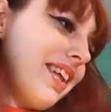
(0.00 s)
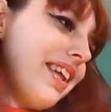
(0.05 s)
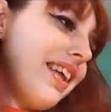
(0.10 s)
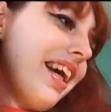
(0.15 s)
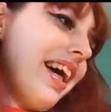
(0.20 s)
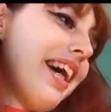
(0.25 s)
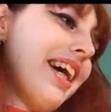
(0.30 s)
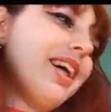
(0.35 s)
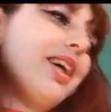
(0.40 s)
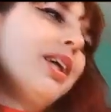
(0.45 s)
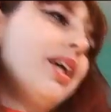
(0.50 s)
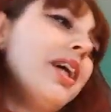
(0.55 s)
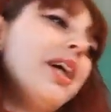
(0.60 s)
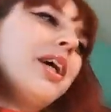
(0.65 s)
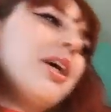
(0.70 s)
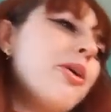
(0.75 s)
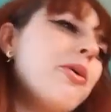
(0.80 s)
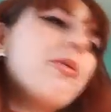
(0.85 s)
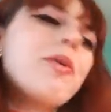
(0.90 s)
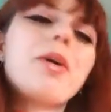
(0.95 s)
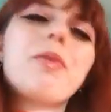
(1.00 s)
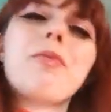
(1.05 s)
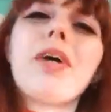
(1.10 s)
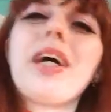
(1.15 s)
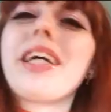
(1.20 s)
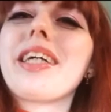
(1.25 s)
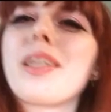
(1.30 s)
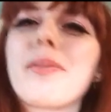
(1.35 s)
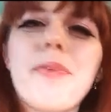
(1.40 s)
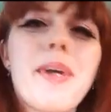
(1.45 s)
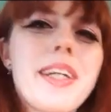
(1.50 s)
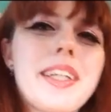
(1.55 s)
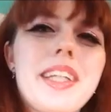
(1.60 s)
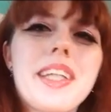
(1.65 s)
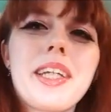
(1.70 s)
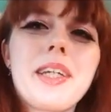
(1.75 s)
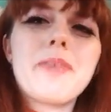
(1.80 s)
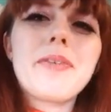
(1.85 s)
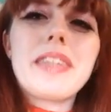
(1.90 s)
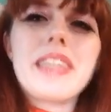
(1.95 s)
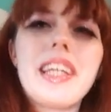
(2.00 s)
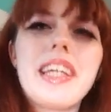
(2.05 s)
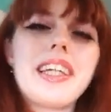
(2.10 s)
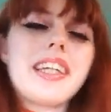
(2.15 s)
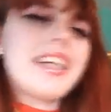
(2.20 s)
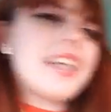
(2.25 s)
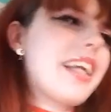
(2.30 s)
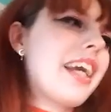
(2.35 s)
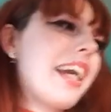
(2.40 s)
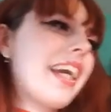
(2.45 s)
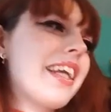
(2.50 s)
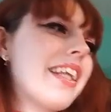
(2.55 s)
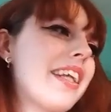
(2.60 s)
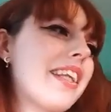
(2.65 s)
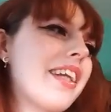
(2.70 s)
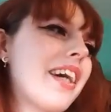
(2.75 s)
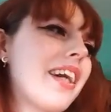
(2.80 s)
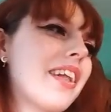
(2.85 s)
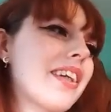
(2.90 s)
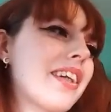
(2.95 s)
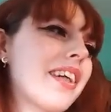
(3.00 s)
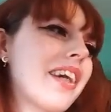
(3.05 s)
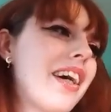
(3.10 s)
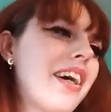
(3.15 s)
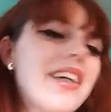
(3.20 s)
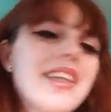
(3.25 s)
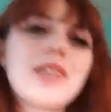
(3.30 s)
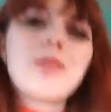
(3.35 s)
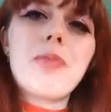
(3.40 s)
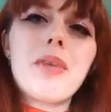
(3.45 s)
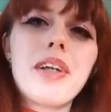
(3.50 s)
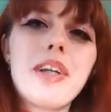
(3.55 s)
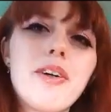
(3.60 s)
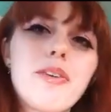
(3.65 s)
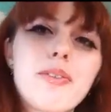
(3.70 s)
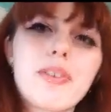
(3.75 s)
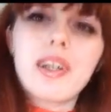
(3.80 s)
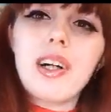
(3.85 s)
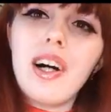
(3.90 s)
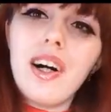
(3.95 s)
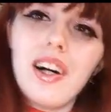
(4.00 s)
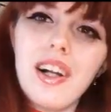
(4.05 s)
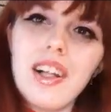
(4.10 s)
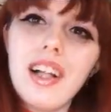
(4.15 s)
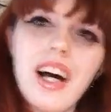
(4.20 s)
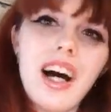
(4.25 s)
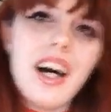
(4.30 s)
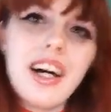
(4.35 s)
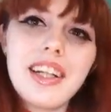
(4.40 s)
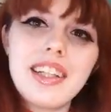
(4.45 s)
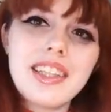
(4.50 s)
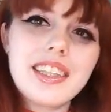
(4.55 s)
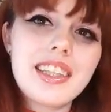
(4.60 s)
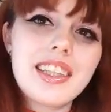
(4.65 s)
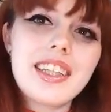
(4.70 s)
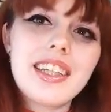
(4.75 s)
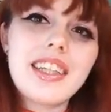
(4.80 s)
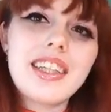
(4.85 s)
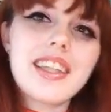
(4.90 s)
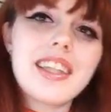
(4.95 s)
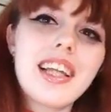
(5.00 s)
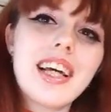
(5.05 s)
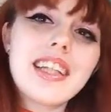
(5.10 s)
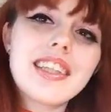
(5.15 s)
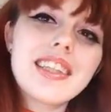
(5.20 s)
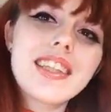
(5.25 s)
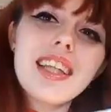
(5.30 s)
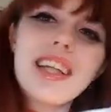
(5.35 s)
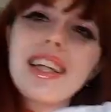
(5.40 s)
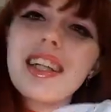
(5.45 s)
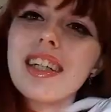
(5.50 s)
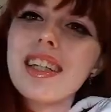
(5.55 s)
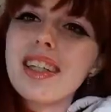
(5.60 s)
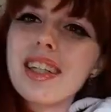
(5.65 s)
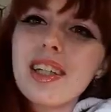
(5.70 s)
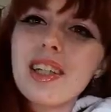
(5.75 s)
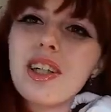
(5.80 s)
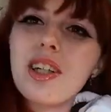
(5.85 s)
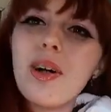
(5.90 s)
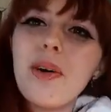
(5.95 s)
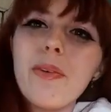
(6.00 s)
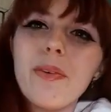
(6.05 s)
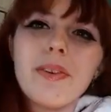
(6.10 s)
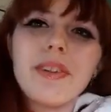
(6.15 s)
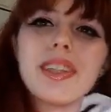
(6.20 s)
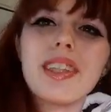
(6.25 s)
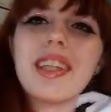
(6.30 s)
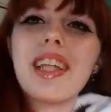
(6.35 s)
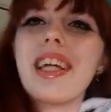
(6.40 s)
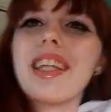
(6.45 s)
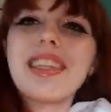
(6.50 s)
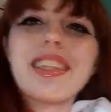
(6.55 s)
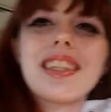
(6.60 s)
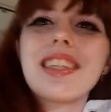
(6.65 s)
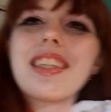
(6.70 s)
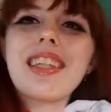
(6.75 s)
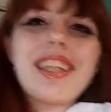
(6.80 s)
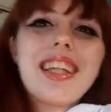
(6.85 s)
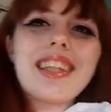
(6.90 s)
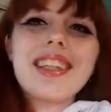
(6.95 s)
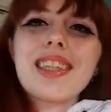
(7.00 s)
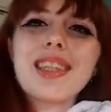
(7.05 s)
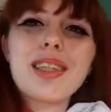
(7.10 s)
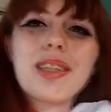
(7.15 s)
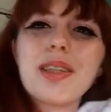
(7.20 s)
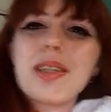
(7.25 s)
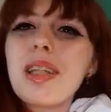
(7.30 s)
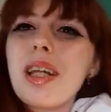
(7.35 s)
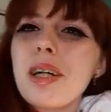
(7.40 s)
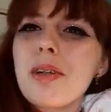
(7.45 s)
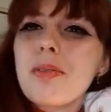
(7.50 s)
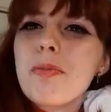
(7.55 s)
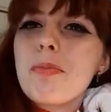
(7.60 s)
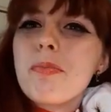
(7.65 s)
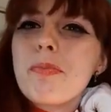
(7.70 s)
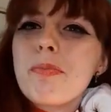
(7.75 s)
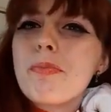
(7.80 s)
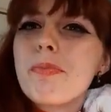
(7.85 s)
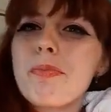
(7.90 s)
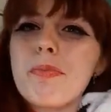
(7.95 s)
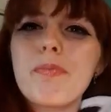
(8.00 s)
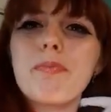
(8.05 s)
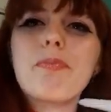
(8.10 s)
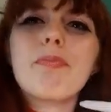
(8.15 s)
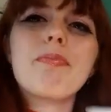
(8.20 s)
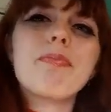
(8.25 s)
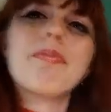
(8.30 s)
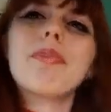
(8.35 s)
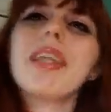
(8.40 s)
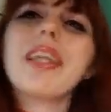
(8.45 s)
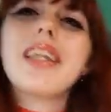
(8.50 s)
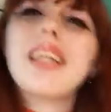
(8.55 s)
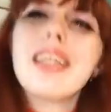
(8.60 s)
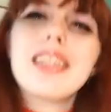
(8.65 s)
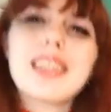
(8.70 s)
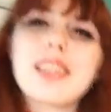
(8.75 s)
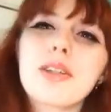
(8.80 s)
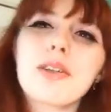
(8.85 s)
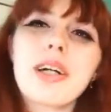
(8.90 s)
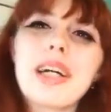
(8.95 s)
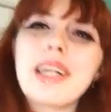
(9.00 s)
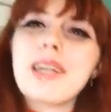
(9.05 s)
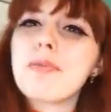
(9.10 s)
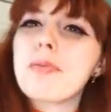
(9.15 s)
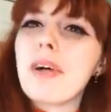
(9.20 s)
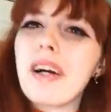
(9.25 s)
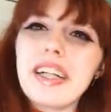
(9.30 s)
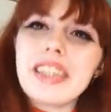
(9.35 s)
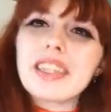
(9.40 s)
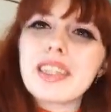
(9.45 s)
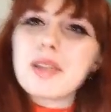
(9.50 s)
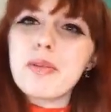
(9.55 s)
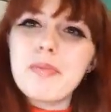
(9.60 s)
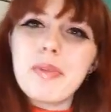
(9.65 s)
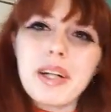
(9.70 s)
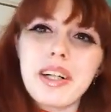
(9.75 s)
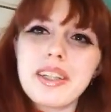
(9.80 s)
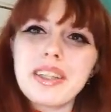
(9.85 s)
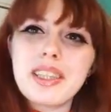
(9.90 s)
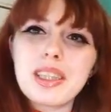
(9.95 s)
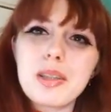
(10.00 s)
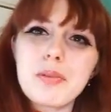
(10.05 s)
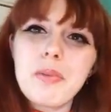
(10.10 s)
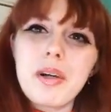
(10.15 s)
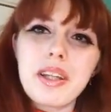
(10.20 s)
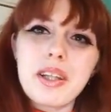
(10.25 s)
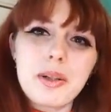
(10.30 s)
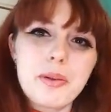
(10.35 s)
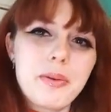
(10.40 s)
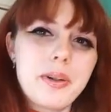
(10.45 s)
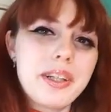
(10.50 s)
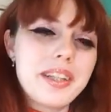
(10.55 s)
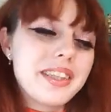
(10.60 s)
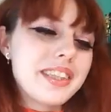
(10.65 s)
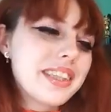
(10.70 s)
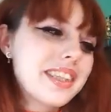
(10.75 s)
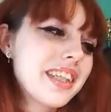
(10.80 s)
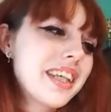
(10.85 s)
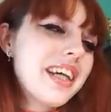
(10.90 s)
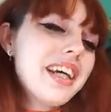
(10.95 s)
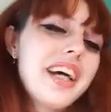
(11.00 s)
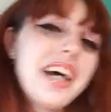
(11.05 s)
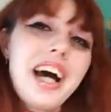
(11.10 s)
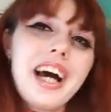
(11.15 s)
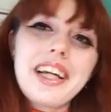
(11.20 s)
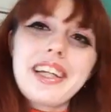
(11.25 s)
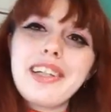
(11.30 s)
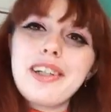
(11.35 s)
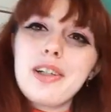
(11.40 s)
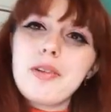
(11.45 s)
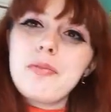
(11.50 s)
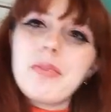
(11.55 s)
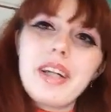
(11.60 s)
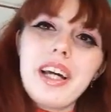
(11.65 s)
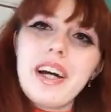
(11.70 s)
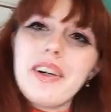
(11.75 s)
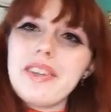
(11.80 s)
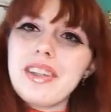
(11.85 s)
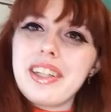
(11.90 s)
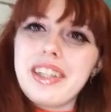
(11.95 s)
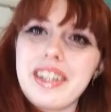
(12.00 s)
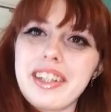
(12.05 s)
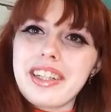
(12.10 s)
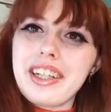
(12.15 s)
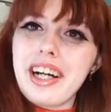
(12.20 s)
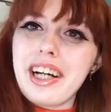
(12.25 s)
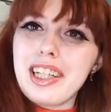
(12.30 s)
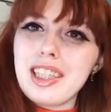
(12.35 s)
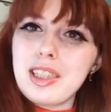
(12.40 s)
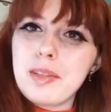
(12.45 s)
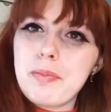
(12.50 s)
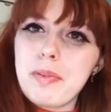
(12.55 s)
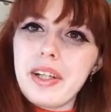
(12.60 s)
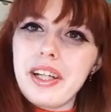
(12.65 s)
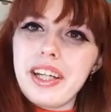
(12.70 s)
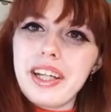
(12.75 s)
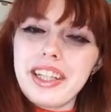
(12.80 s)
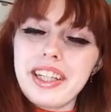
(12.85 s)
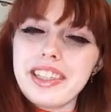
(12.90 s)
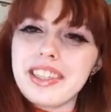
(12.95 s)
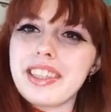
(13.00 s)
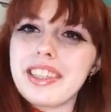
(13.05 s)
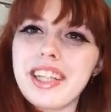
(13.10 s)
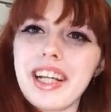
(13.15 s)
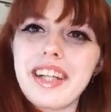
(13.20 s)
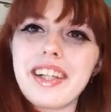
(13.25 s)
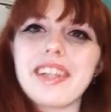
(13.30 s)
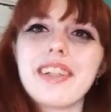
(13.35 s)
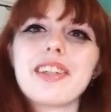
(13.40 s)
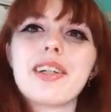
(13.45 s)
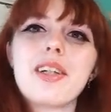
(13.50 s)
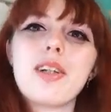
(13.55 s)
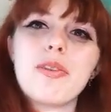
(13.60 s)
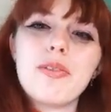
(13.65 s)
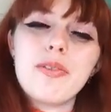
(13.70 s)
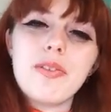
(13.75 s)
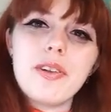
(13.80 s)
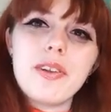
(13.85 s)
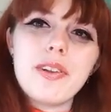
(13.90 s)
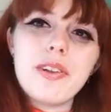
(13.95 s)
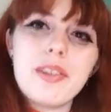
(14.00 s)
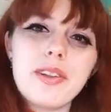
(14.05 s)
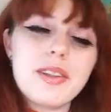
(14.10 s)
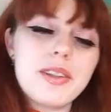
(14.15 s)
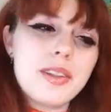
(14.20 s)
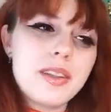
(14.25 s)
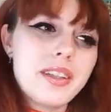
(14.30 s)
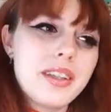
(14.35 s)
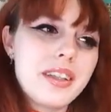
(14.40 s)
yeah. What am I expecting? It was like an $80 cosplay overall. Honestly, that's like goals. That's a great price compared to some other ones. I could be out there cosplaying as Sailor in a full